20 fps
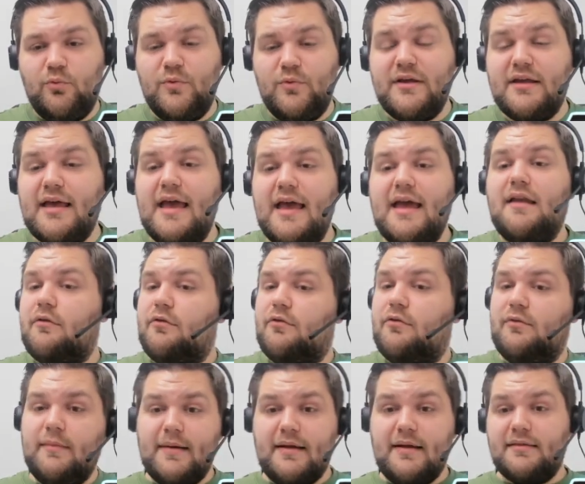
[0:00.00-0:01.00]
We can
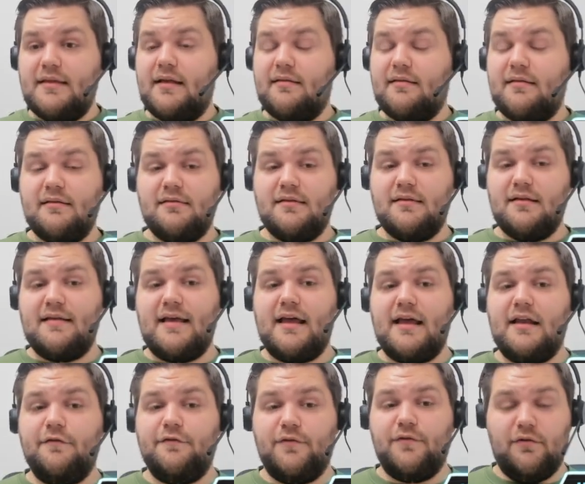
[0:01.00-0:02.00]
3-bet this
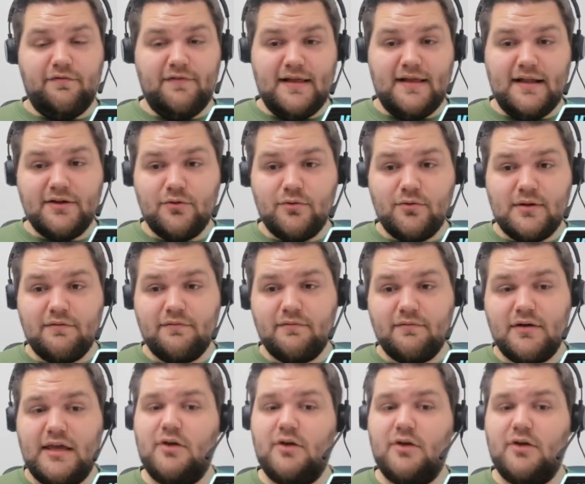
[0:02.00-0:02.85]
hand for value even.